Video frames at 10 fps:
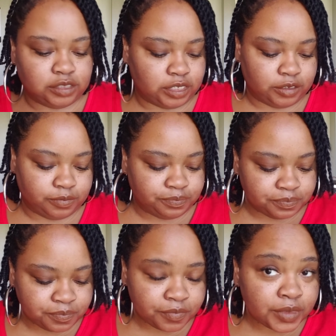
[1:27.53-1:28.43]
So
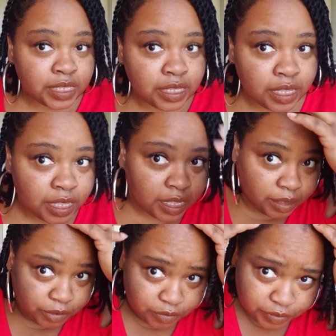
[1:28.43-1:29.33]

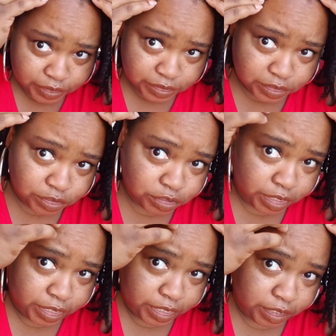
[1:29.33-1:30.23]
going to
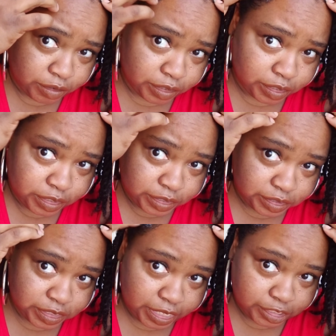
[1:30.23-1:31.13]
try on
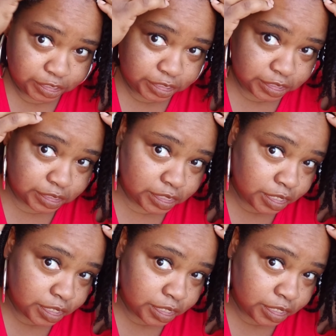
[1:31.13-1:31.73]
these edges